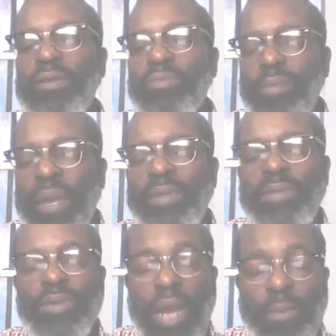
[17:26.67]
Matthew
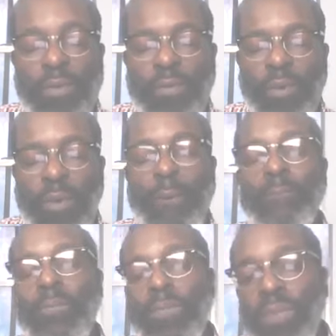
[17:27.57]
chapter 4,
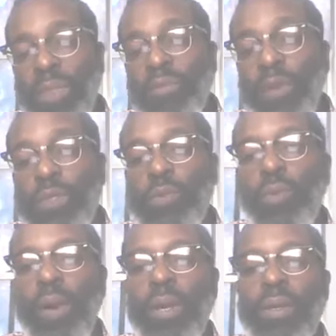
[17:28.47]
verse
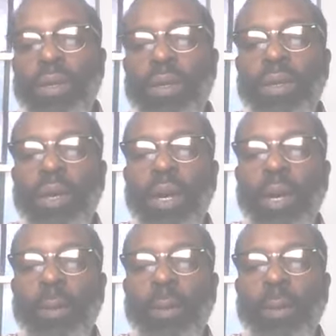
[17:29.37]
1. Uh,